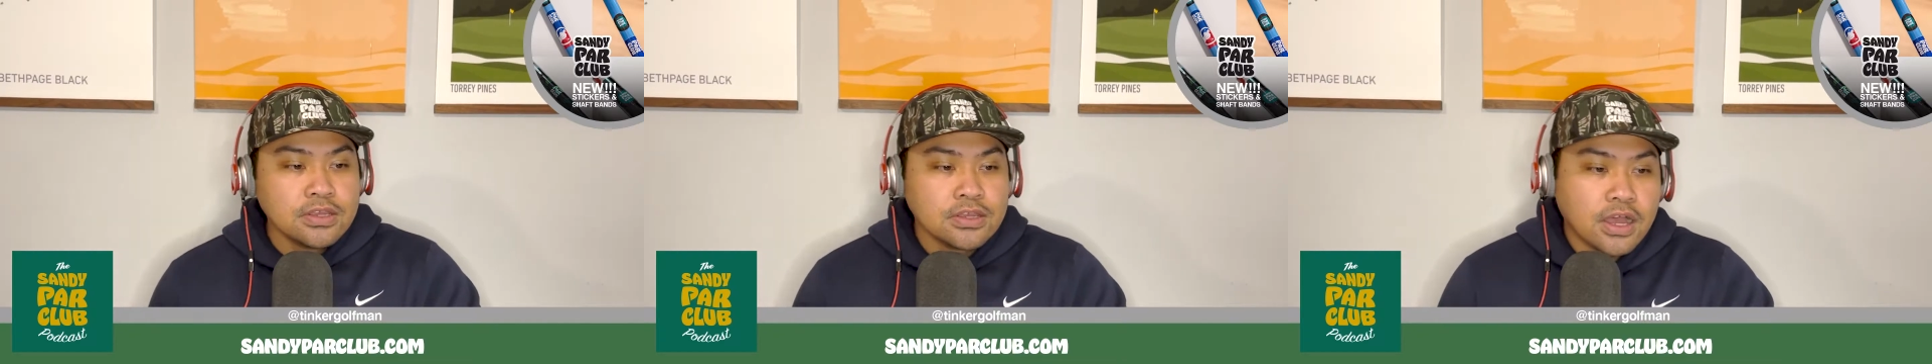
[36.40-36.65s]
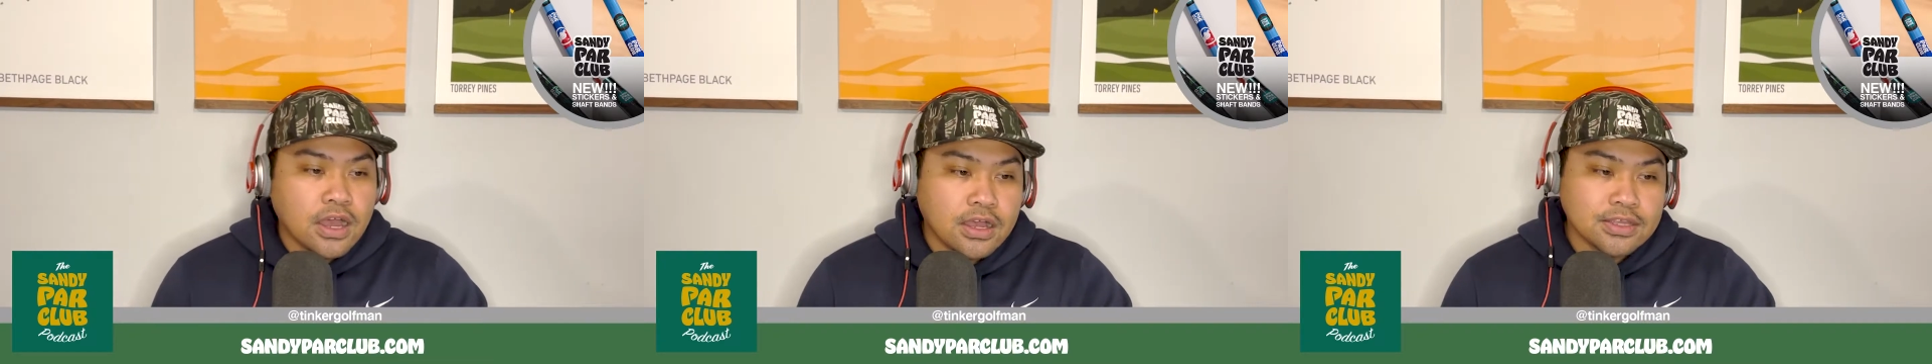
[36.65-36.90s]

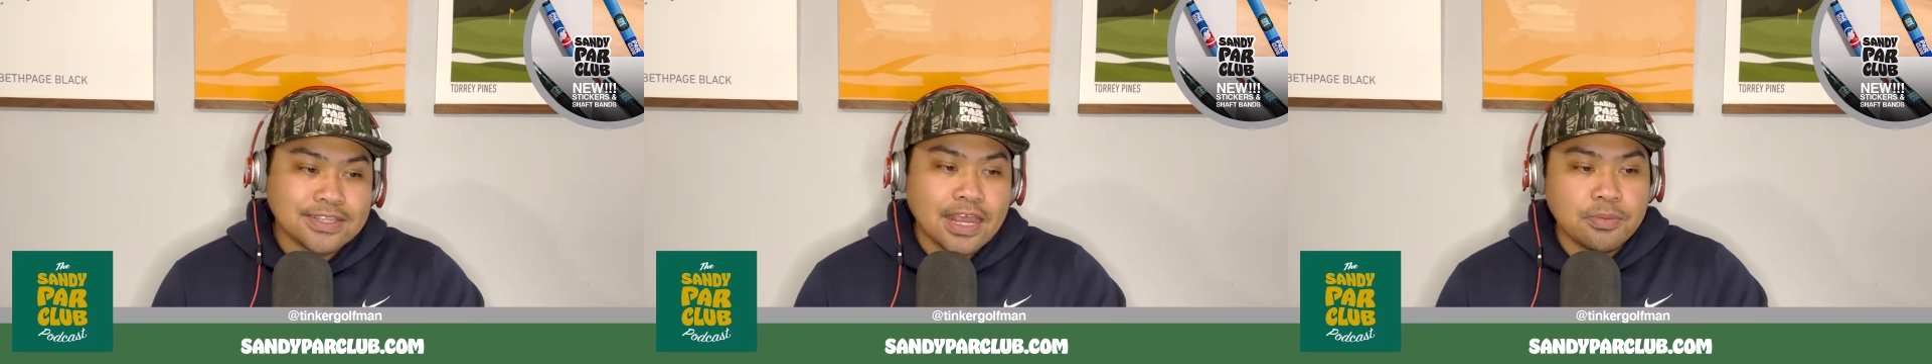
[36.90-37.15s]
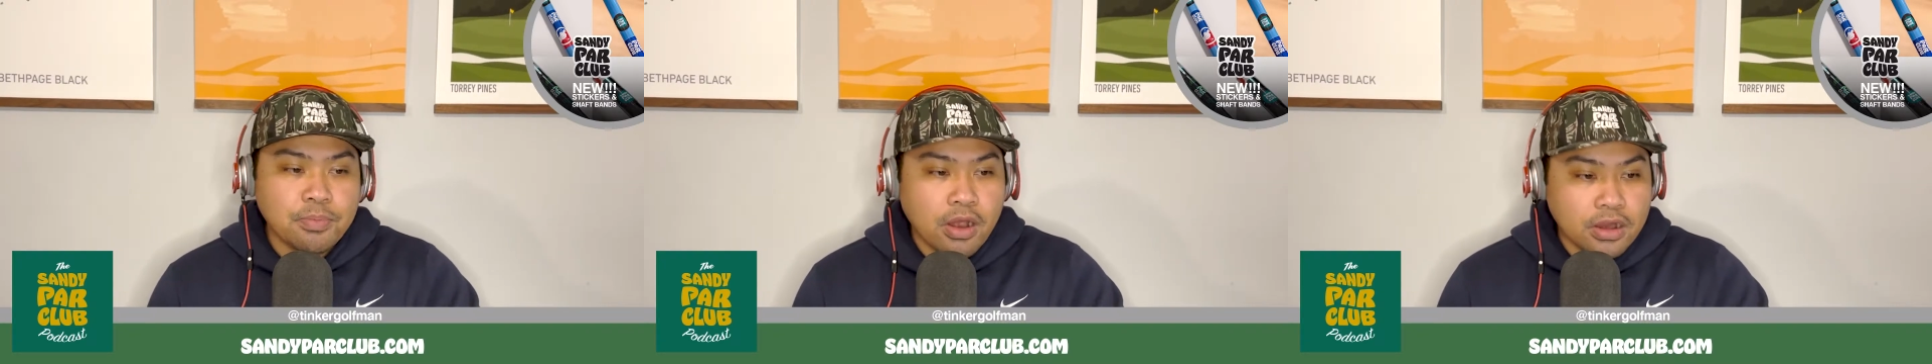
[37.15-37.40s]

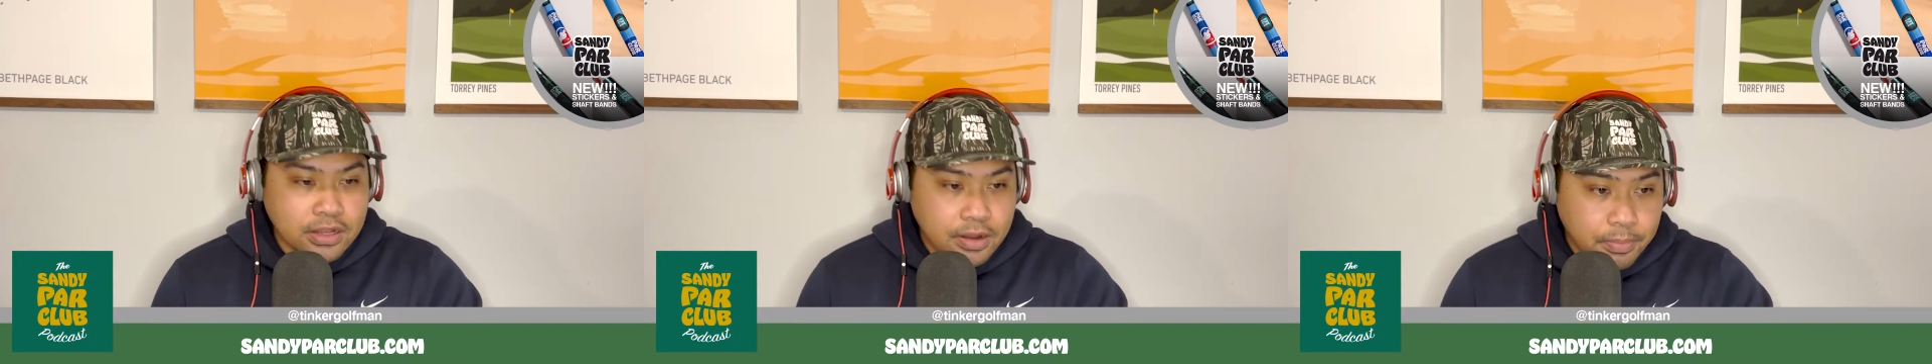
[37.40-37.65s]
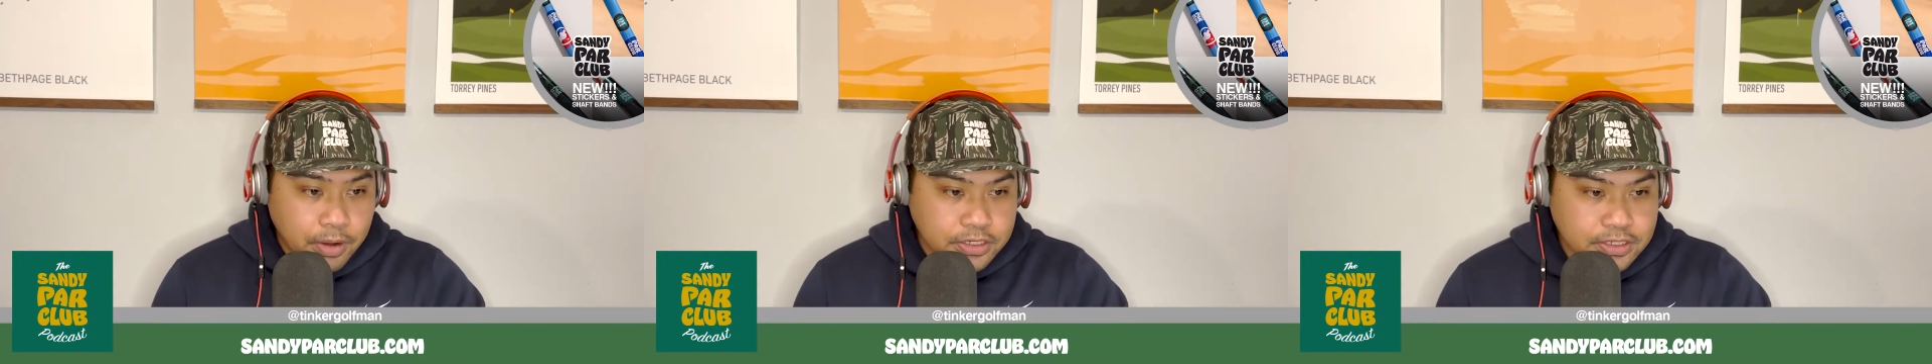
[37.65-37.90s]
Sandy Par
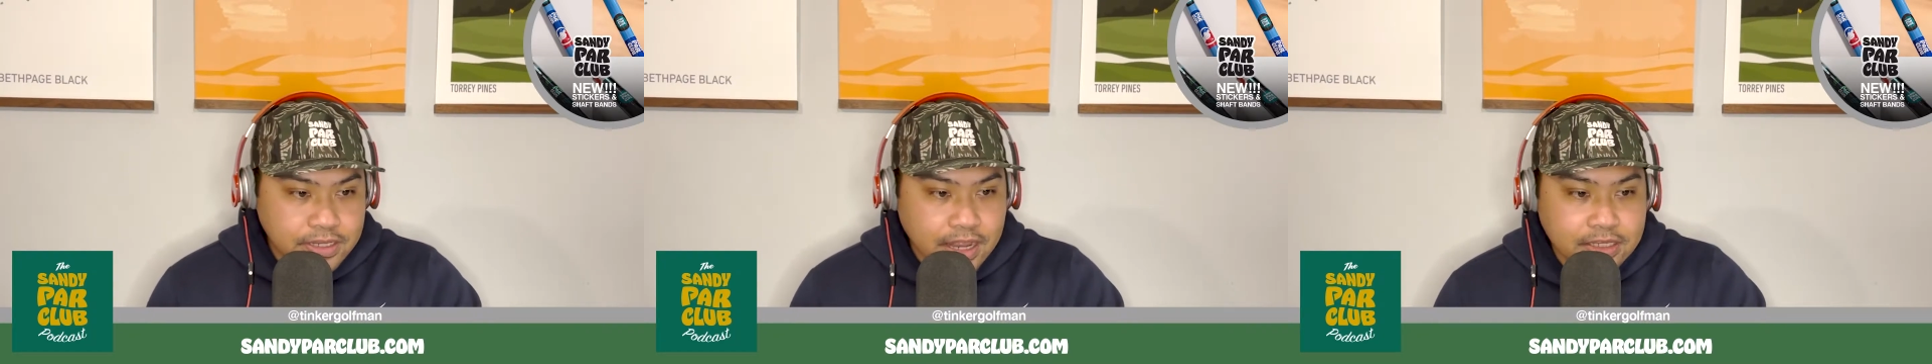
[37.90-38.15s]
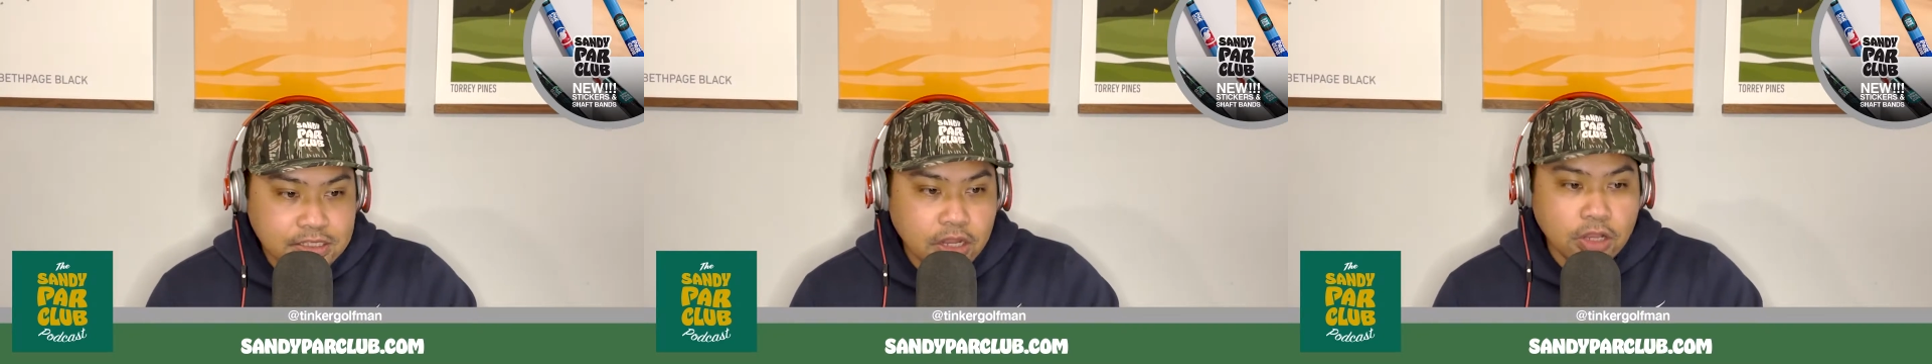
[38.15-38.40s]
Club
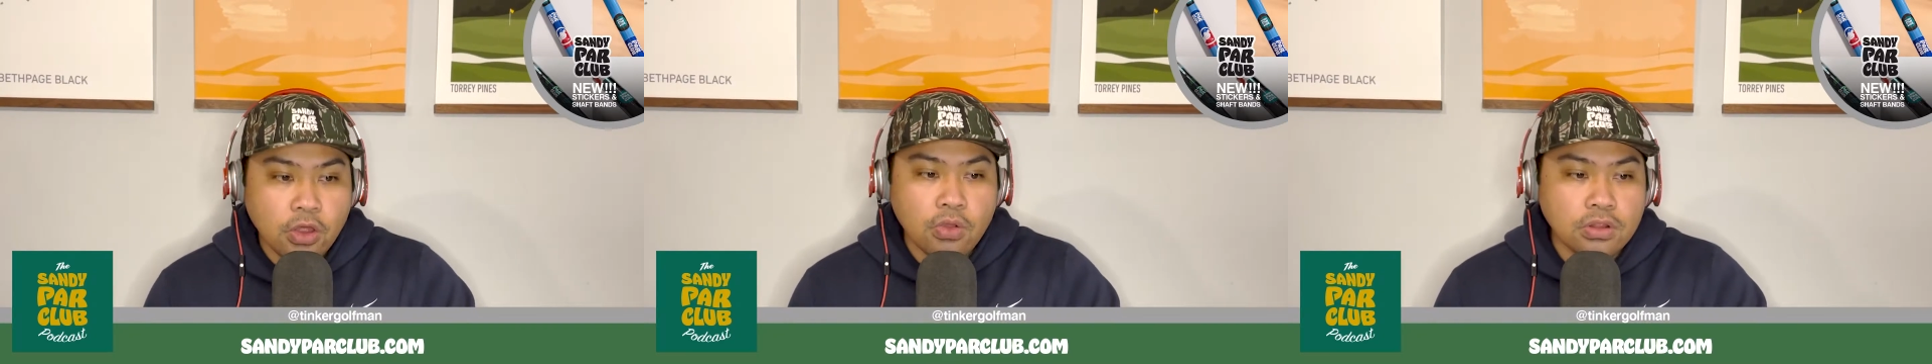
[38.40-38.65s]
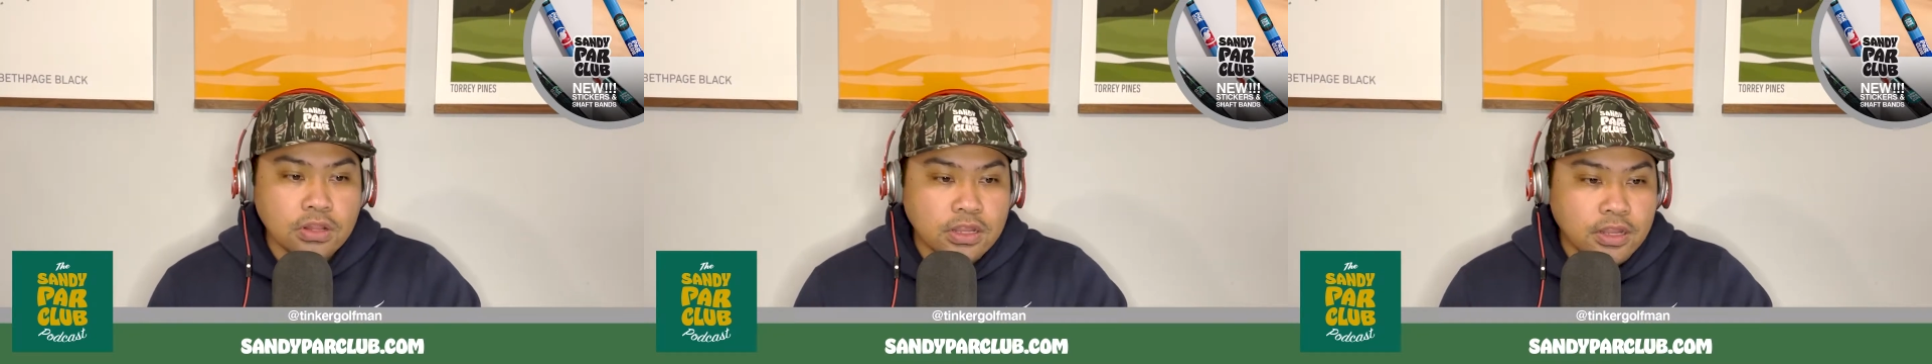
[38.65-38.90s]
merchandise,
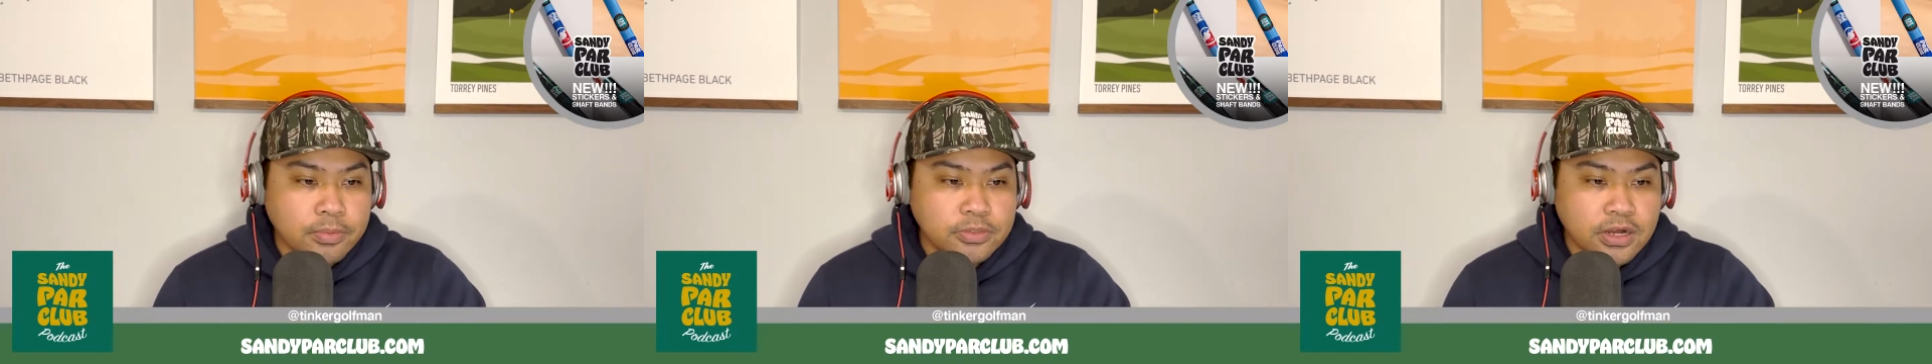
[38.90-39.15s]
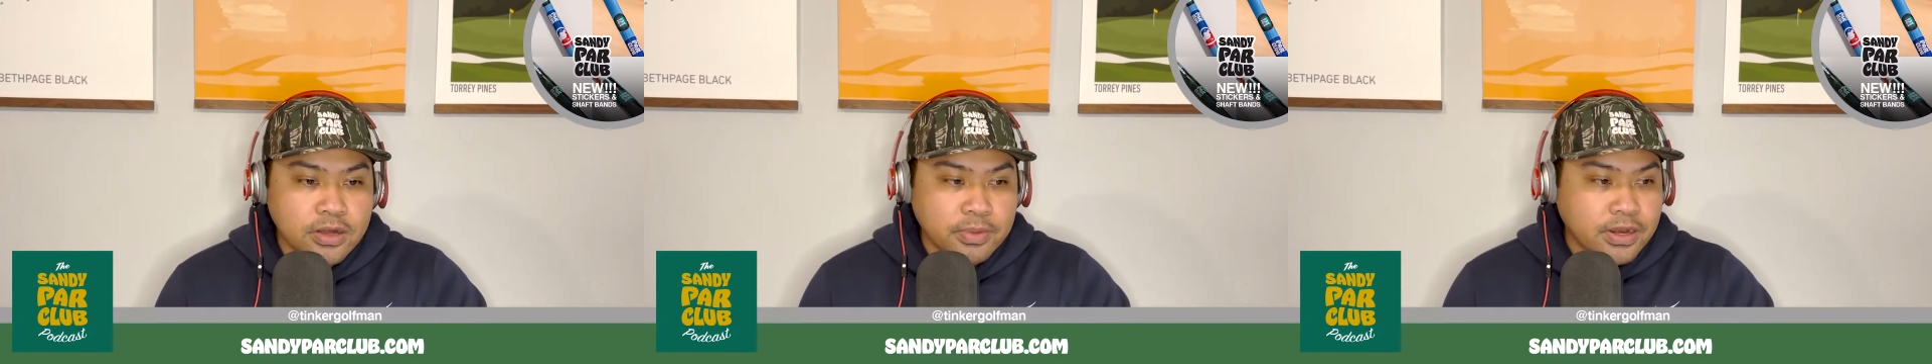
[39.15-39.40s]
local club
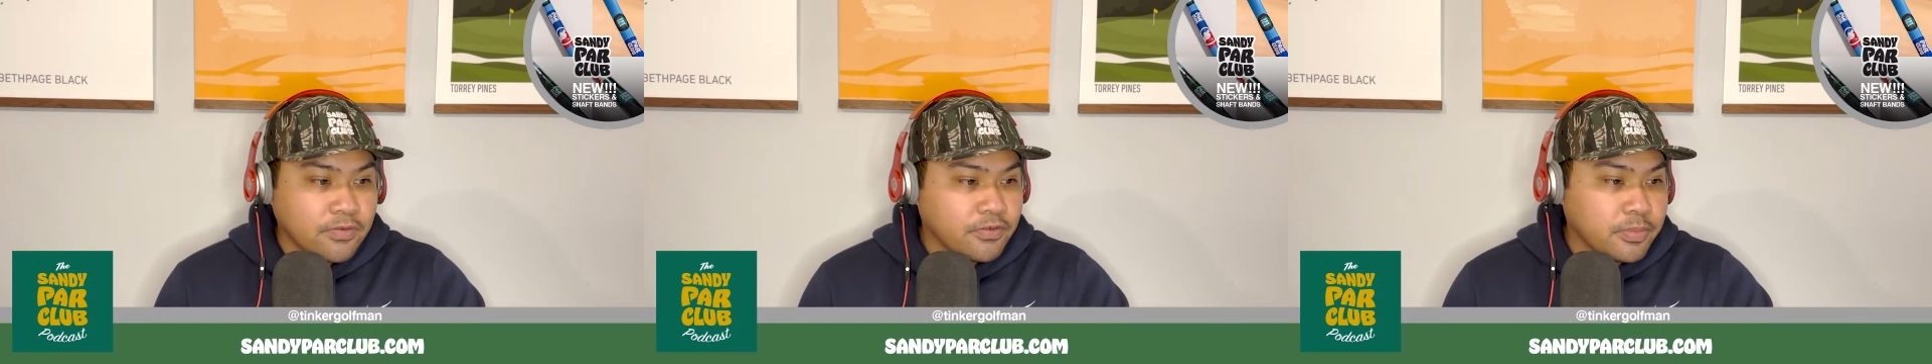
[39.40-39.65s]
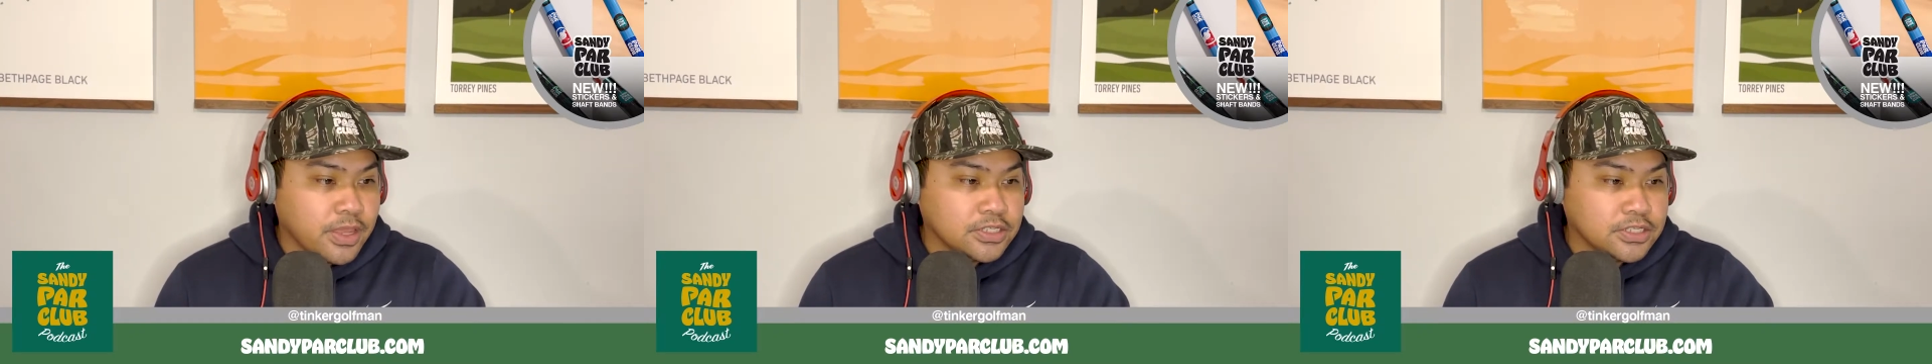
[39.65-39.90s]
tournament
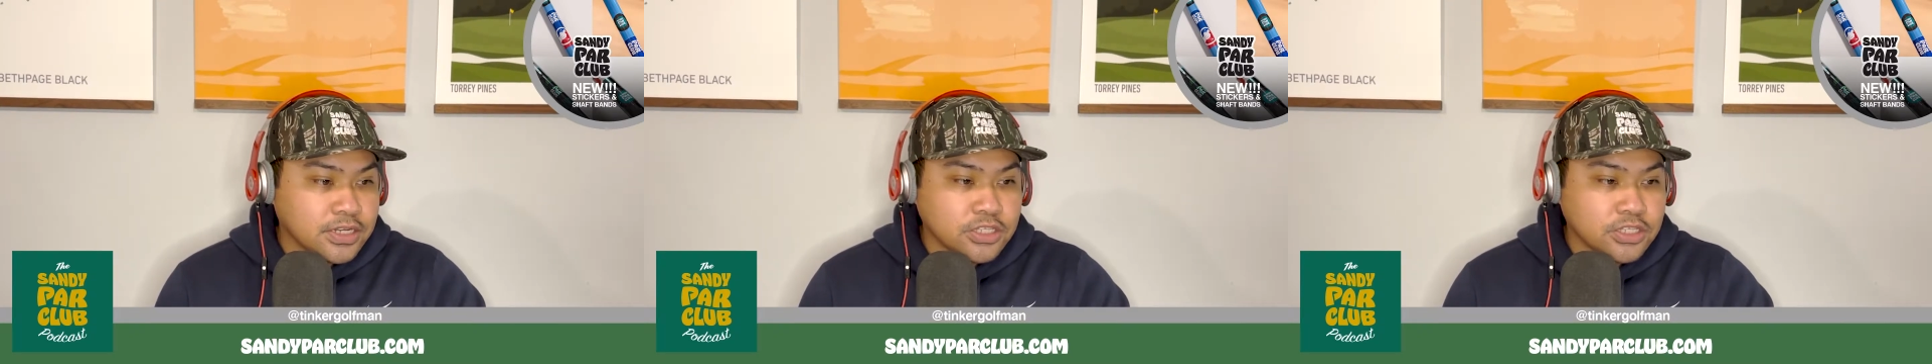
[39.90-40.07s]
information,